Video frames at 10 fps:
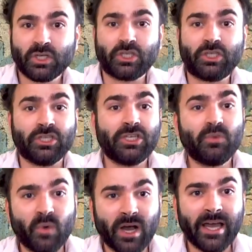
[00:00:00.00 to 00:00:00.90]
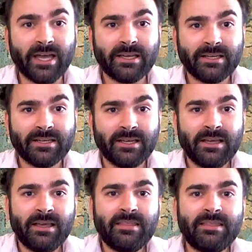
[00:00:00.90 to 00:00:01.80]
good way,
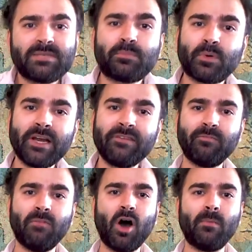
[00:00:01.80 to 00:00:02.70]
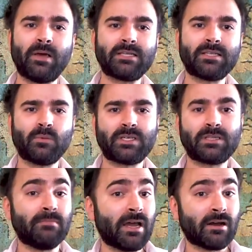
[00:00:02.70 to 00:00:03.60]
this brief moment in which
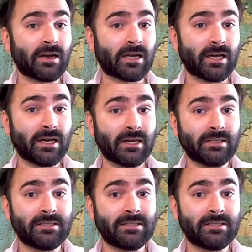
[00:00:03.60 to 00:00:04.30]
America